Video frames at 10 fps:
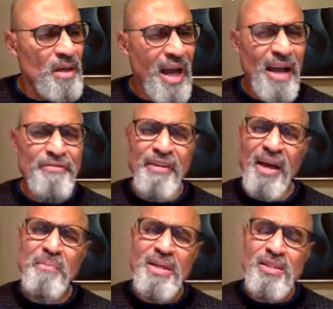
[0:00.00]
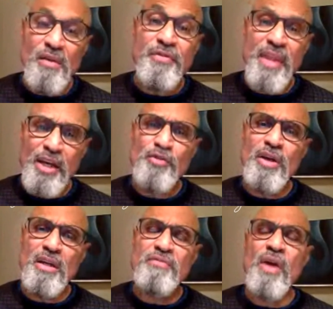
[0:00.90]
I found myself in that
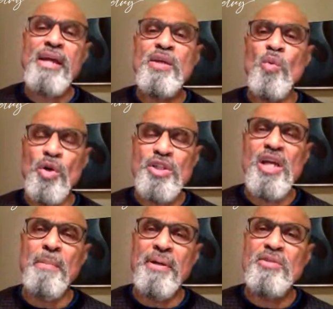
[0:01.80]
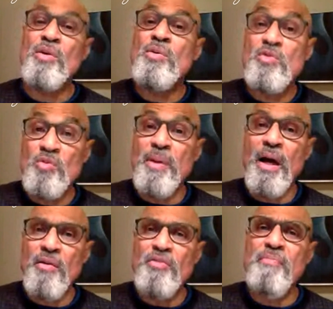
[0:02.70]
creative writing workshop I told you
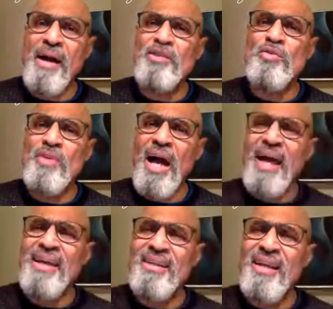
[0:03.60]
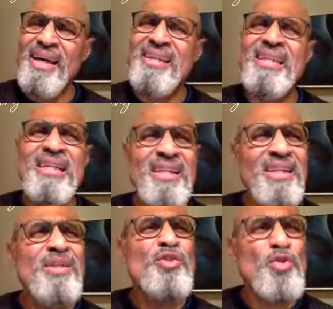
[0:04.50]
about with Michael Ryan. And
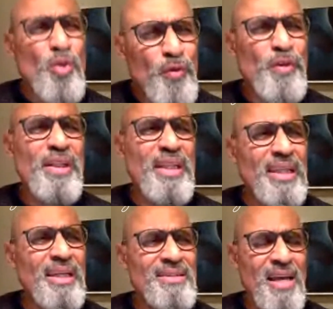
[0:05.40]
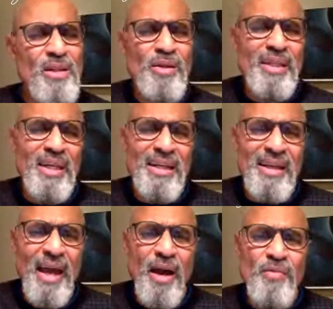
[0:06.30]
truthfully, as I look at it
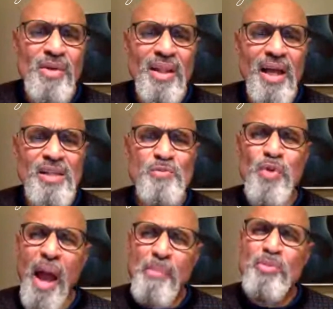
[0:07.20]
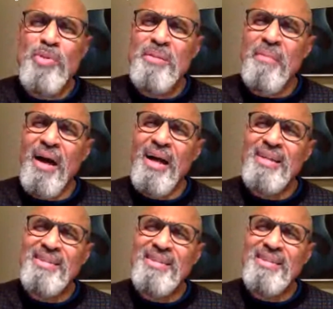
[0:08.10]
now, I realize probably my
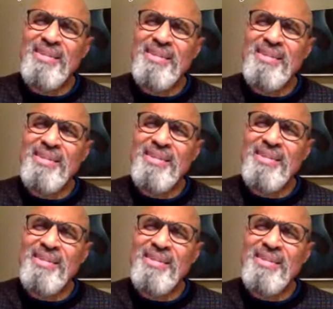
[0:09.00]
deepest,